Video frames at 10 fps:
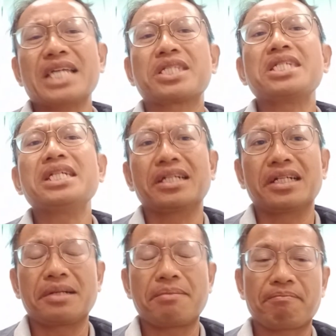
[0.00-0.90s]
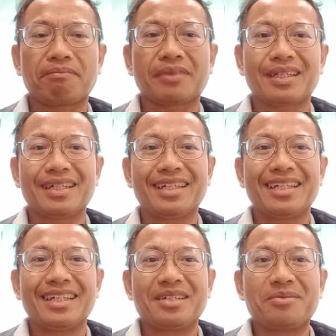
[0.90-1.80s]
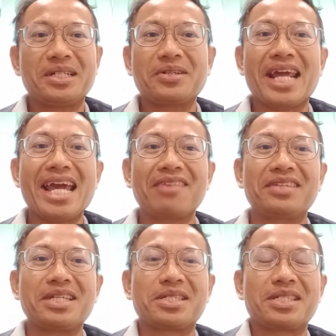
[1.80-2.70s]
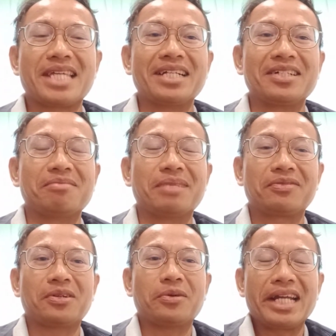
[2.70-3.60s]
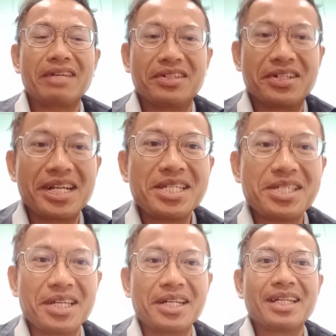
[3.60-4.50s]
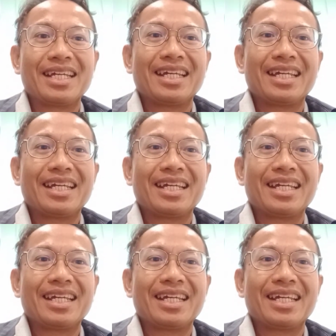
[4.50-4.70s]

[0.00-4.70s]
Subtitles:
year, we don't have this CLO, but for whatever reason,